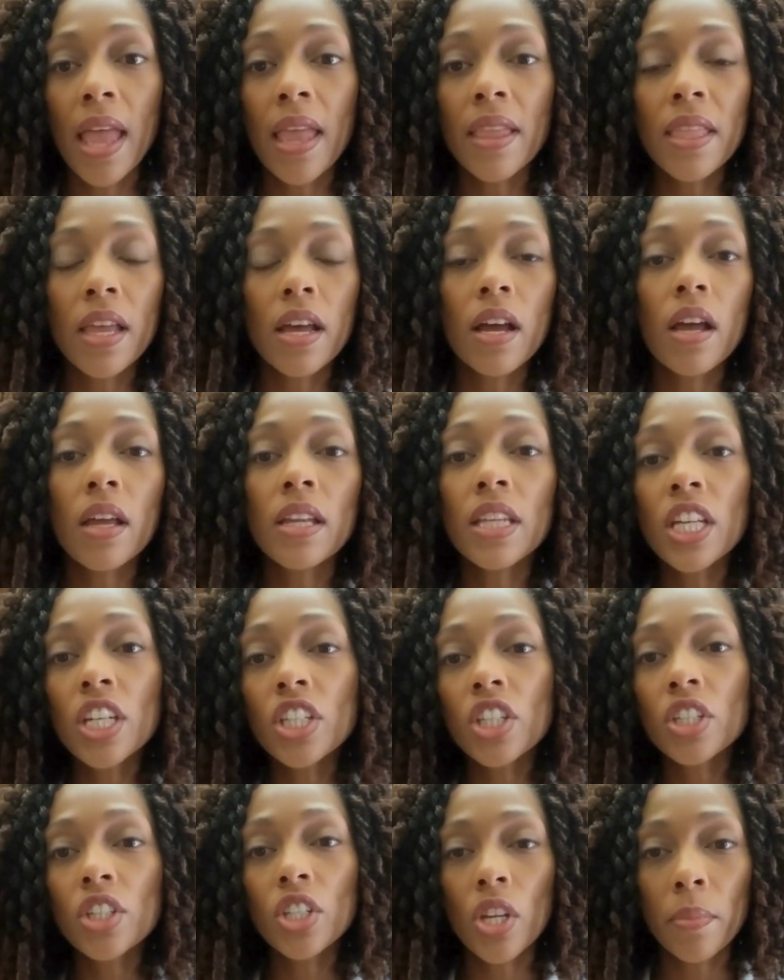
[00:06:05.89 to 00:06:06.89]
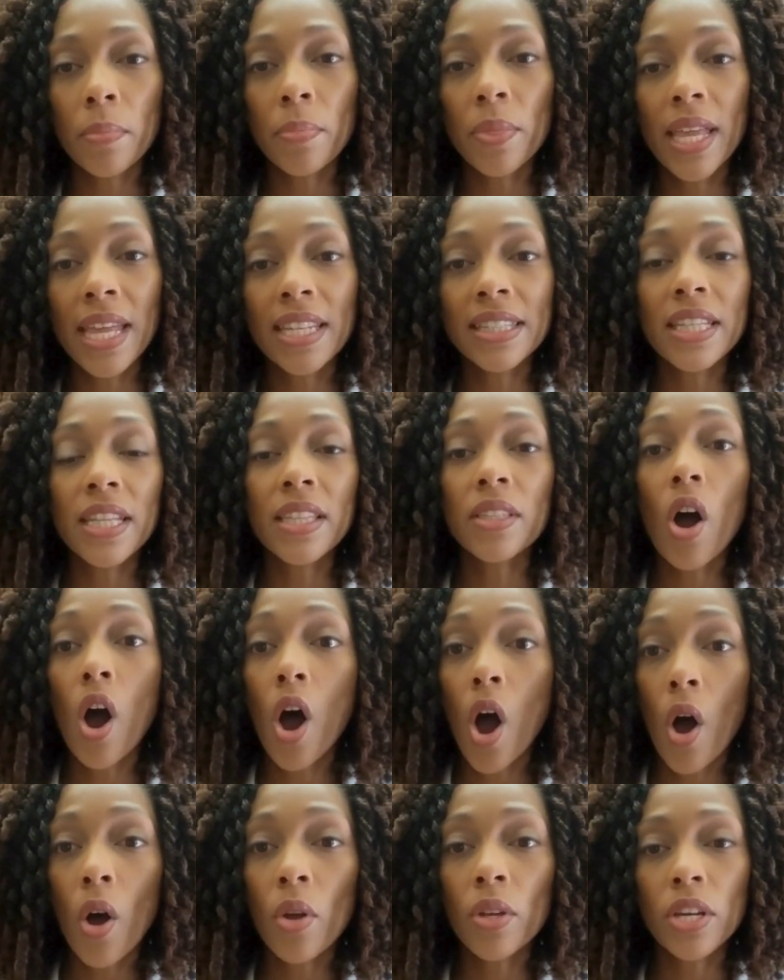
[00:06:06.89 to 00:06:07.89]
The collision took place in the
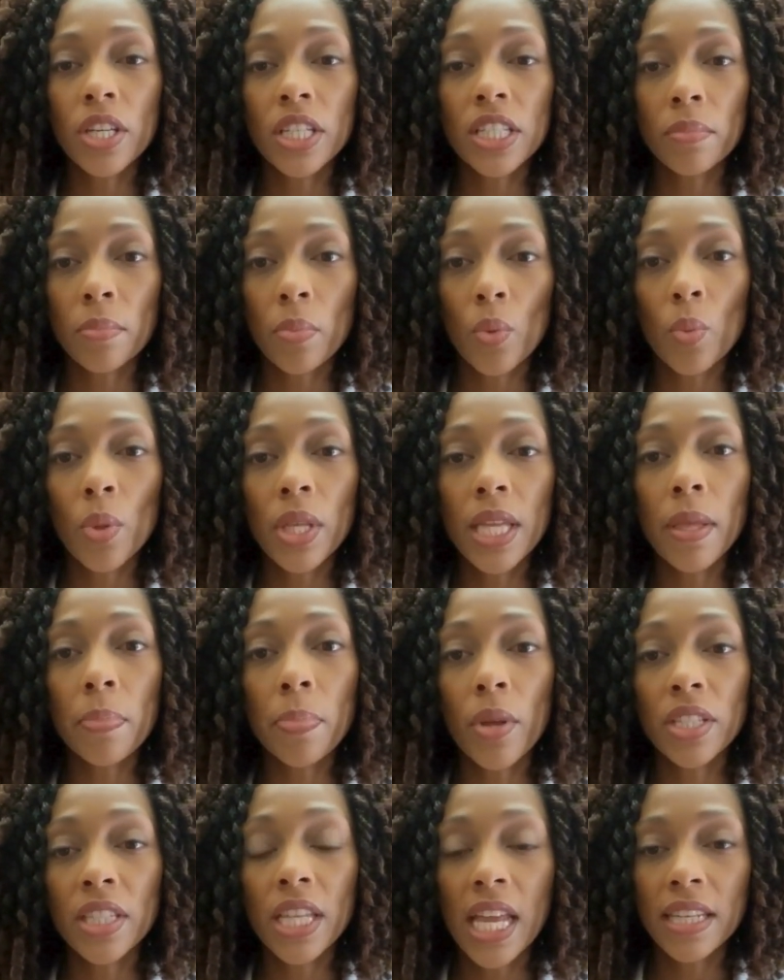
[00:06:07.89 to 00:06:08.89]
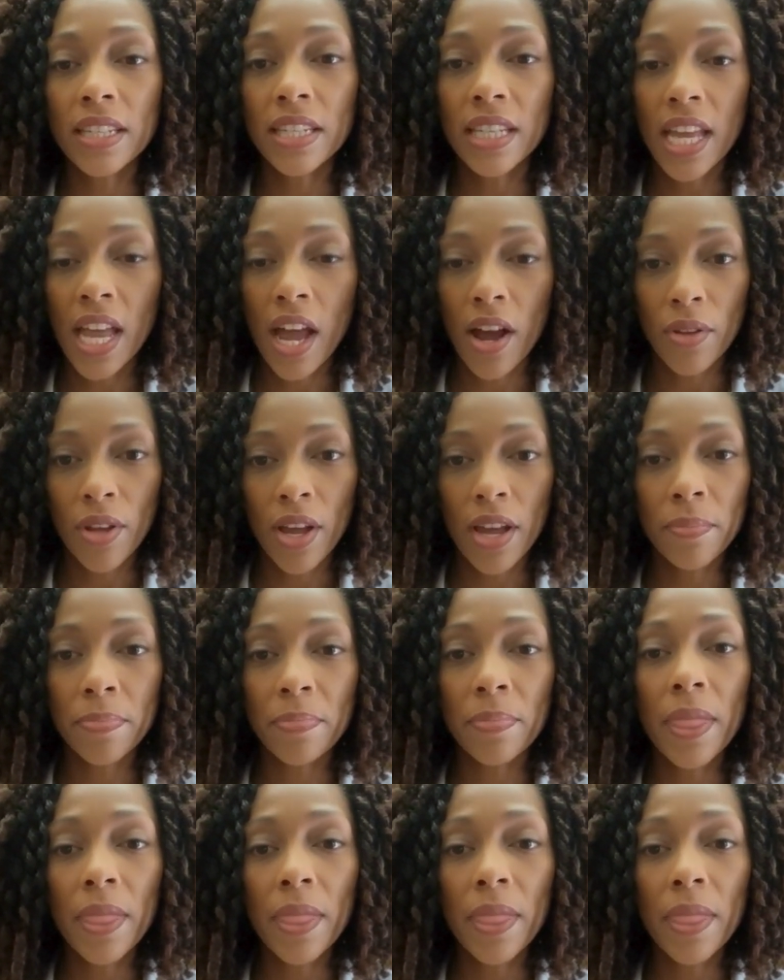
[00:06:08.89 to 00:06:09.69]
Holderness Marine Protected Area,